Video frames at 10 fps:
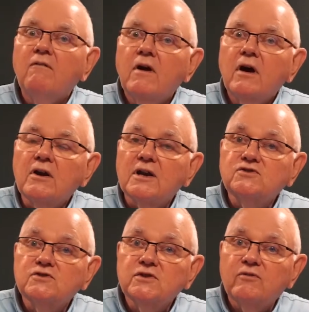
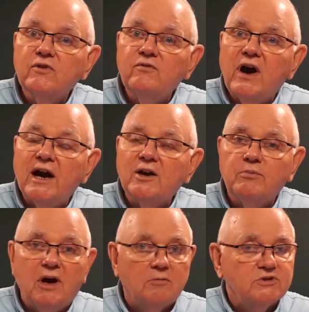electric-driven fire
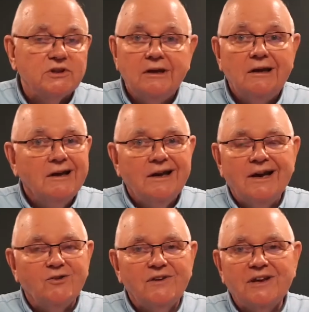pumps. I
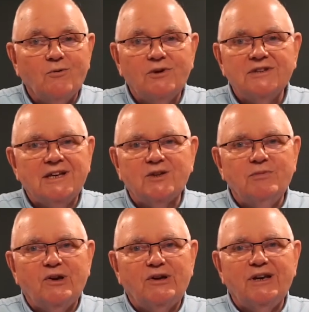don't think I want that to be
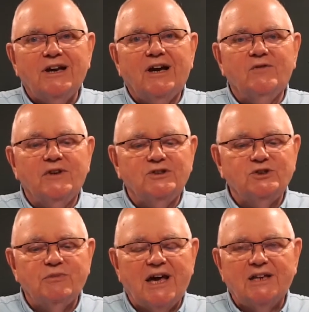on any kind of energy
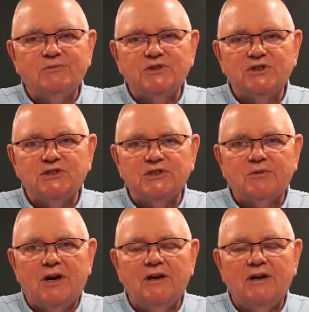management system.